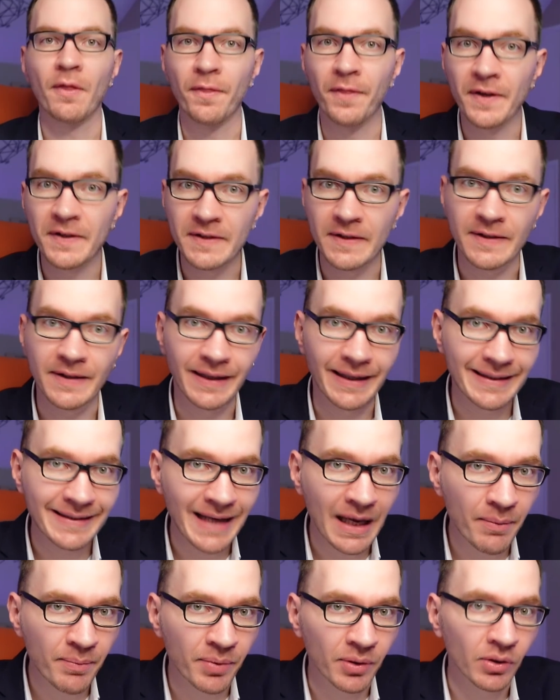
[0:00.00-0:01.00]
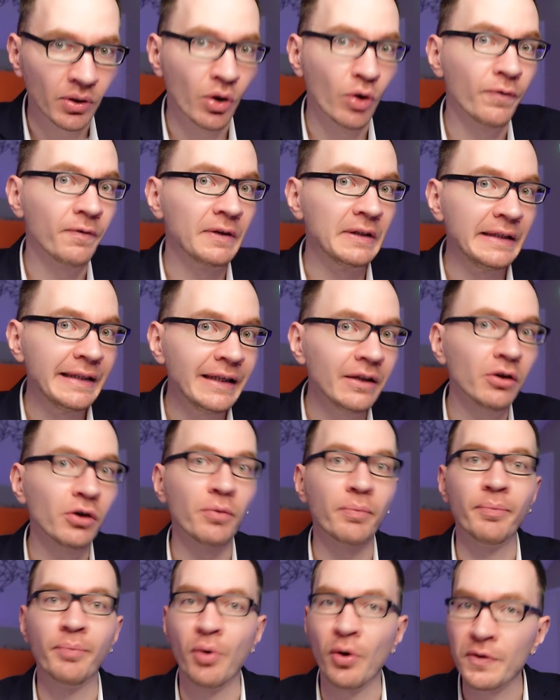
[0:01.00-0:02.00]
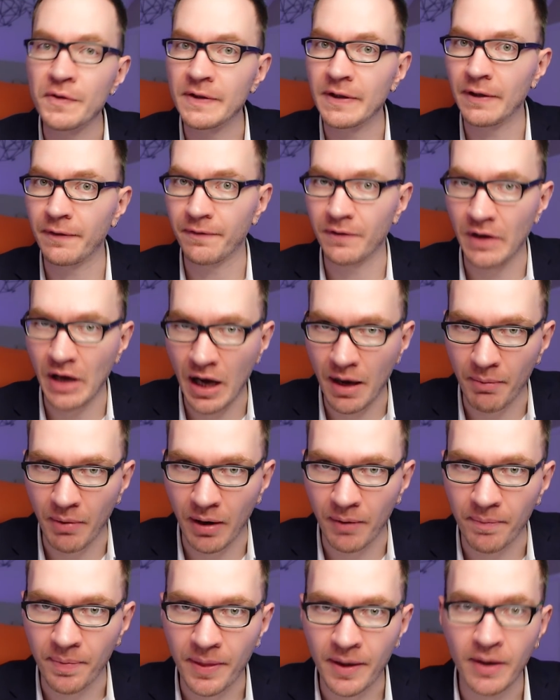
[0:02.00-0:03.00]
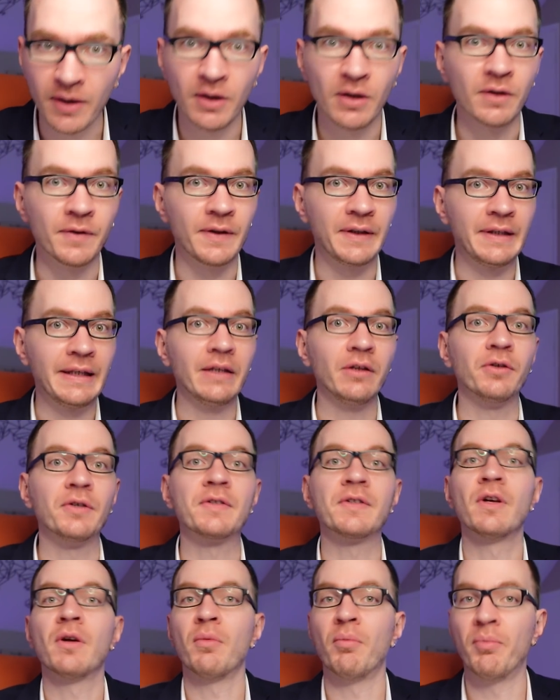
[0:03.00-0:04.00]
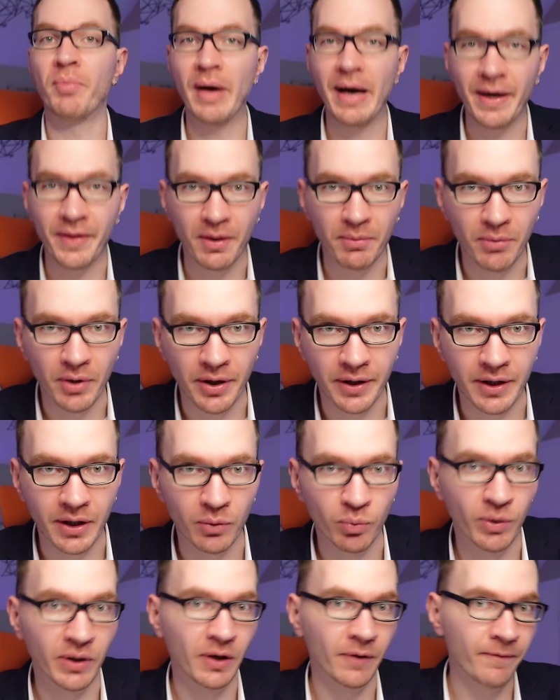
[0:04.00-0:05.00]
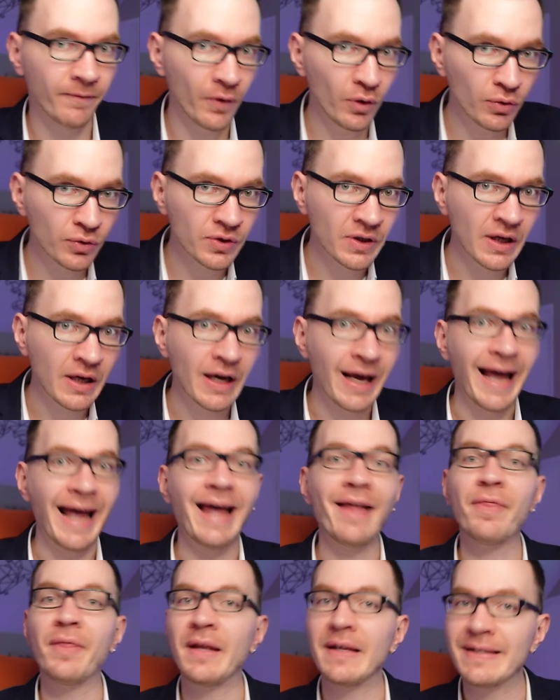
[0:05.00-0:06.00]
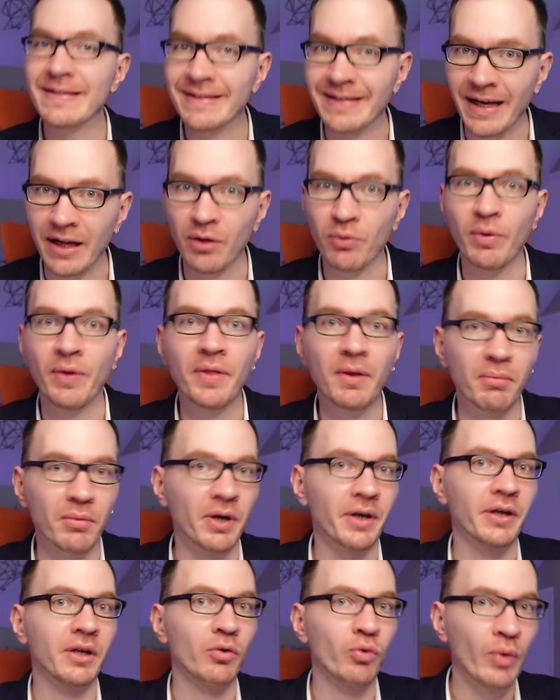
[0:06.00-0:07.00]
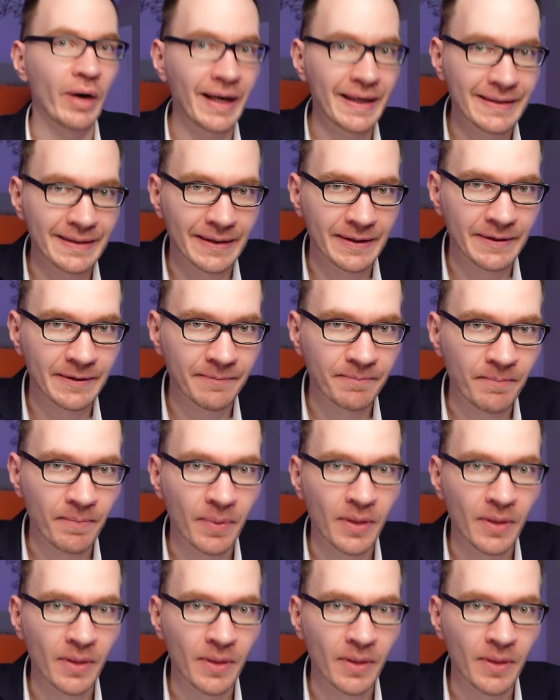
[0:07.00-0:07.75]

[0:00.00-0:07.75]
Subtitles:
This is an example of a dealer positive gamma. The dealers buy the market when it falls and they sell when the market rises.